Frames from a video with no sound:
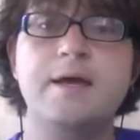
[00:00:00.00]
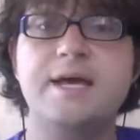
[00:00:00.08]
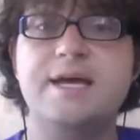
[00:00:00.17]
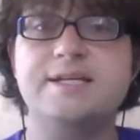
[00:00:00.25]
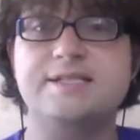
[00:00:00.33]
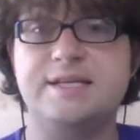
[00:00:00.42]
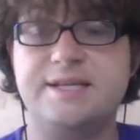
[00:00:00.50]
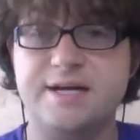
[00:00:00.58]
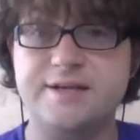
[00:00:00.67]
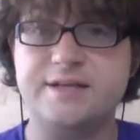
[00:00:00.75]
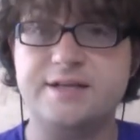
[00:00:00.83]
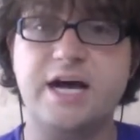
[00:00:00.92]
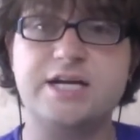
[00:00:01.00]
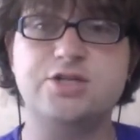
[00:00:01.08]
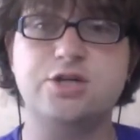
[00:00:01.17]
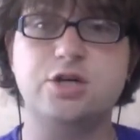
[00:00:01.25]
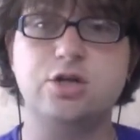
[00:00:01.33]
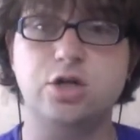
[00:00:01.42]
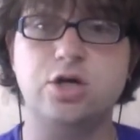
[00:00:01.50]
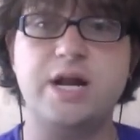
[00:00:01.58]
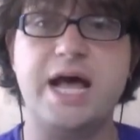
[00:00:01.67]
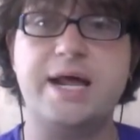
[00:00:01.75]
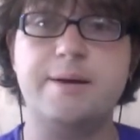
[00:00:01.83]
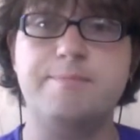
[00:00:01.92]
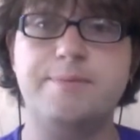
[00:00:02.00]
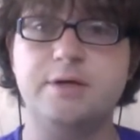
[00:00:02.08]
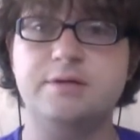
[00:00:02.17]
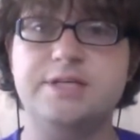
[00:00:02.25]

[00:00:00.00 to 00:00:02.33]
is at the end of the class, you're going to learn how to build